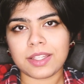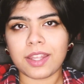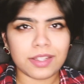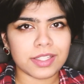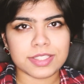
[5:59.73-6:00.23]

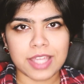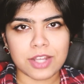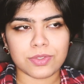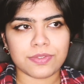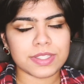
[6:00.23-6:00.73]
Kind of like a
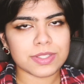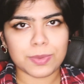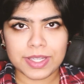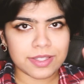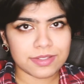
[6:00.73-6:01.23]
tattoo fades
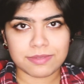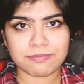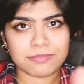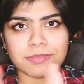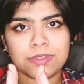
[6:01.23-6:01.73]
away.
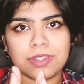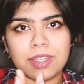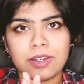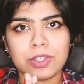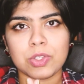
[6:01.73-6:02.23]

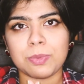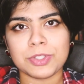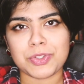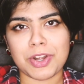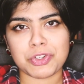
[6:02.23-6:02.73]
The
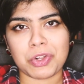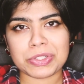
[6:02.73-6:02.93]
human structure